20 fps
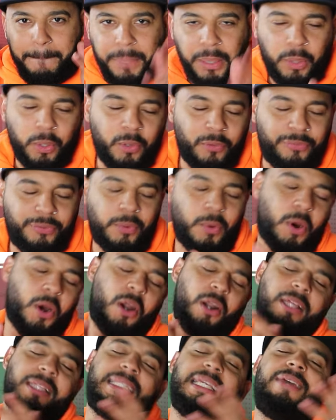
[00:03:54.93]
beautiful
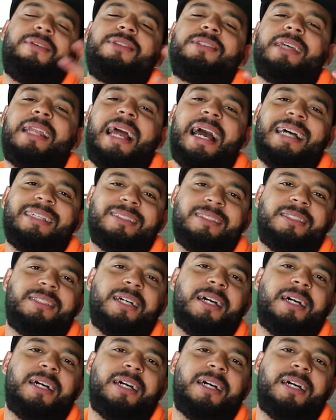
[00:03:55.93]
Harley Davidson has